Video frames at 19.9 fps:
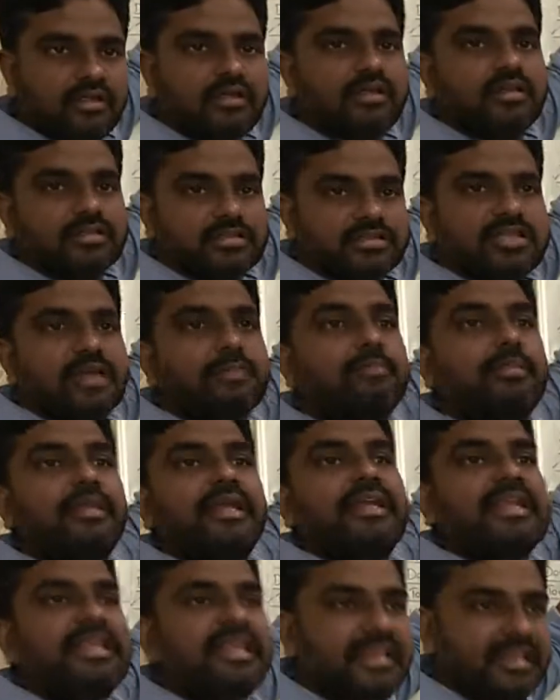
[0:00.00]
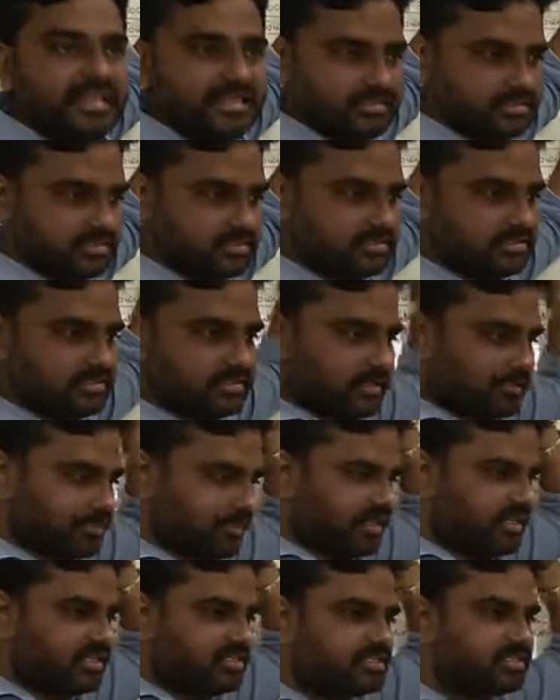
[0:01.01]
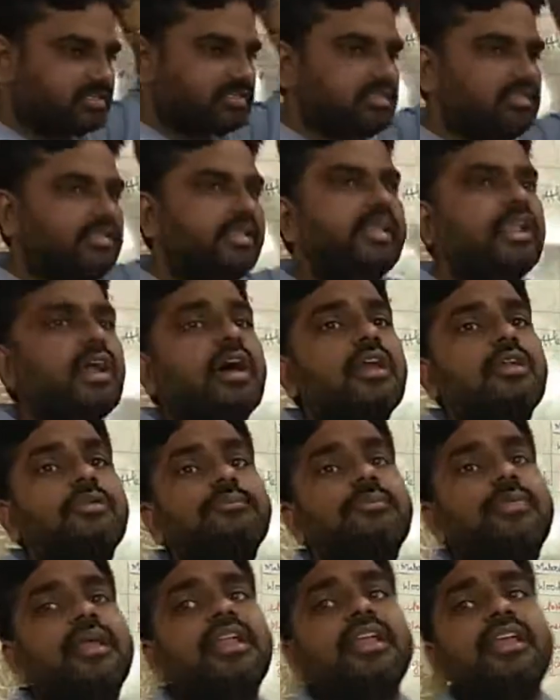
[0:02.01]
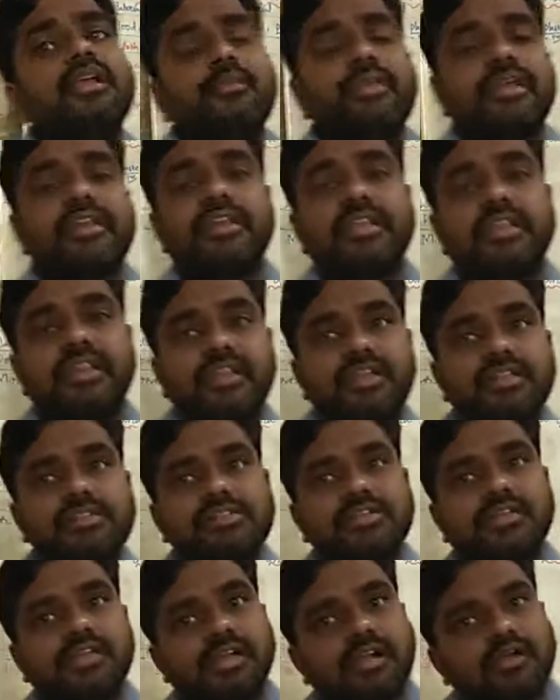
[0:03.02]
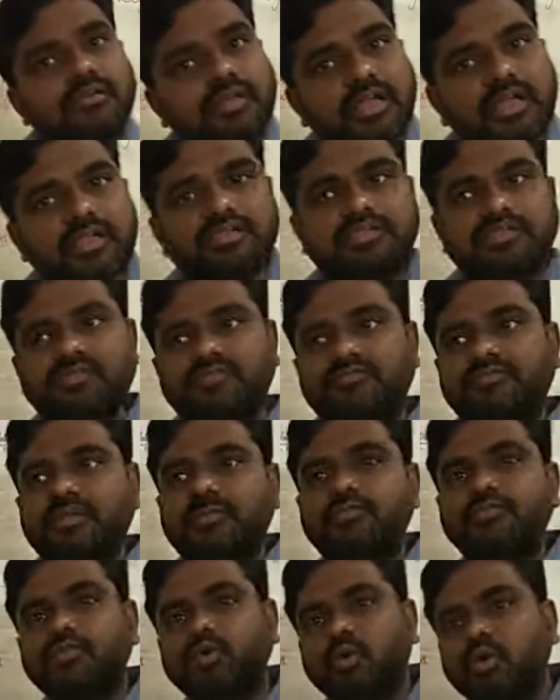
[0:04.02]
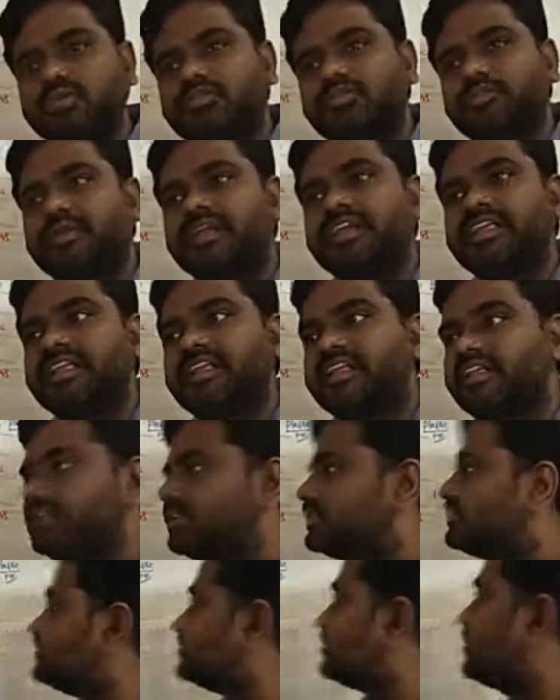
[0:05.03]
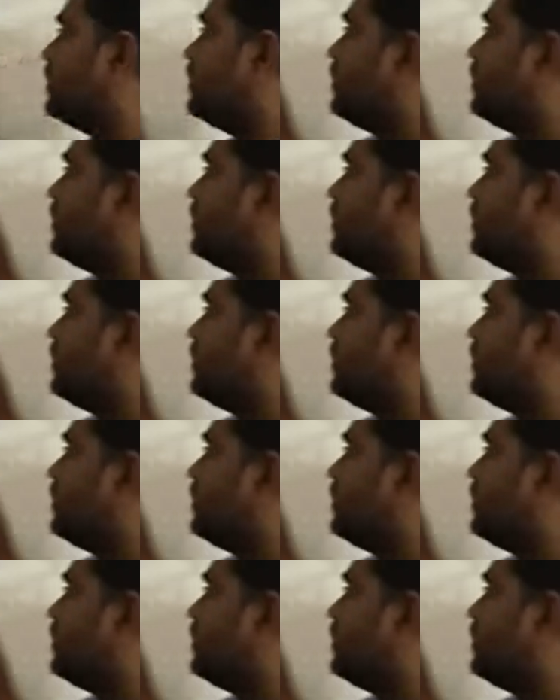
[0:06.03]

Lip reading: some materials. That means there are many materials around us. From those materials